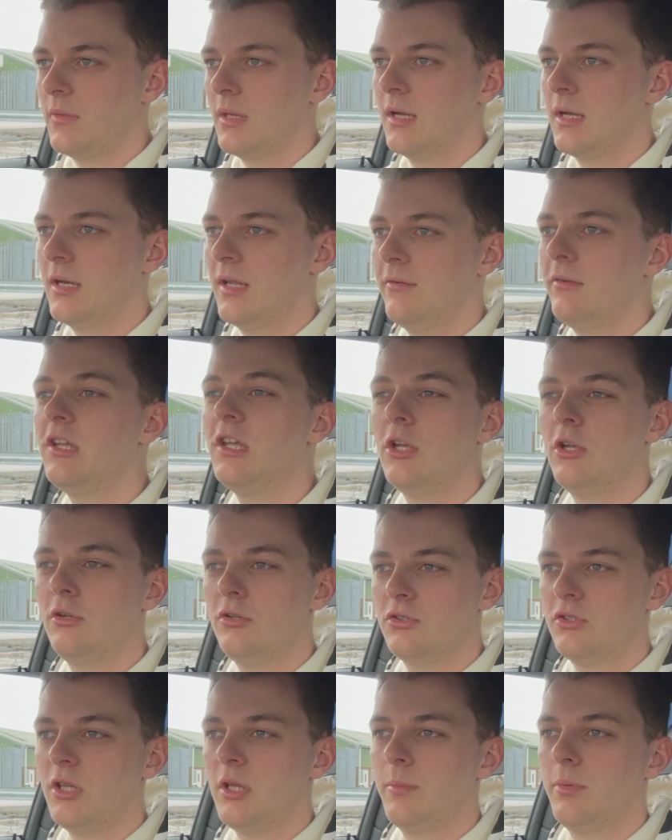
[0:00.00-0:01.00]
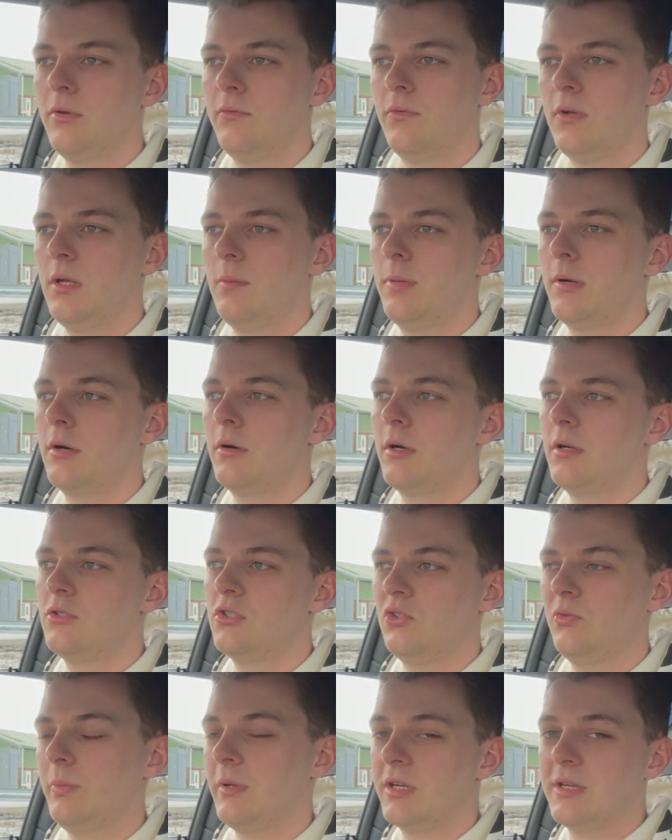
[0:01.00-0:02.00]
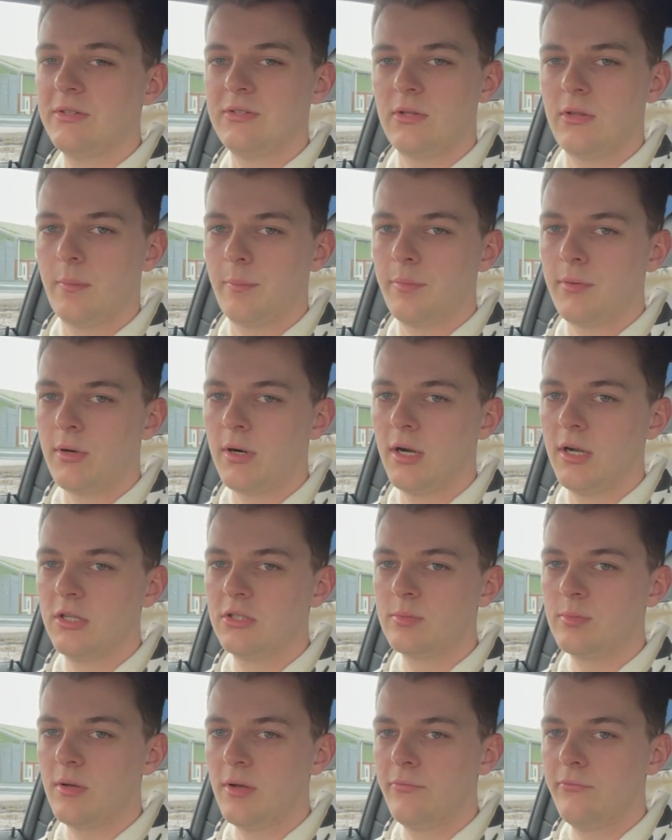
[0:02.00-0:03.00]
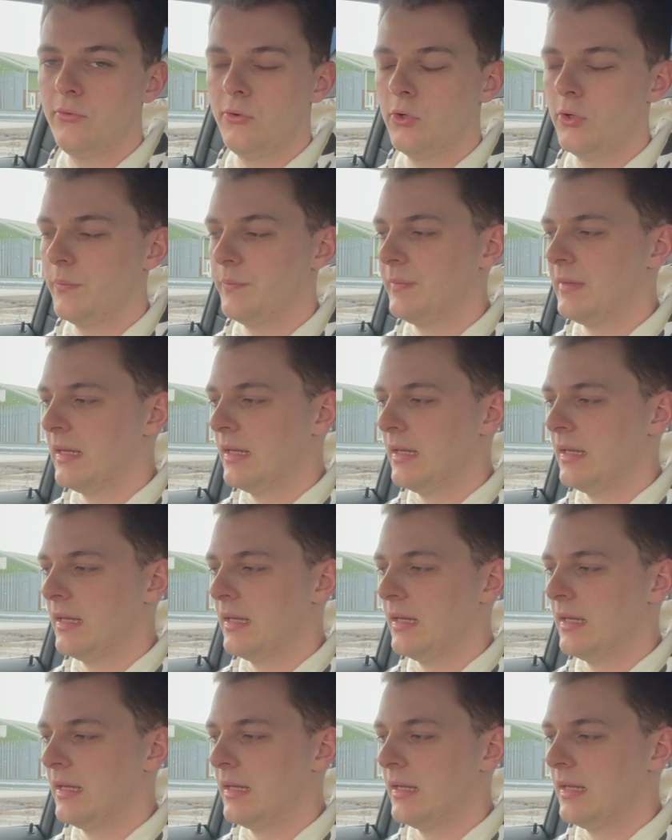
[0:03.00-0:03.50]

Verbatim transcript: I know usually put V-Power in just because of the price, but I thought,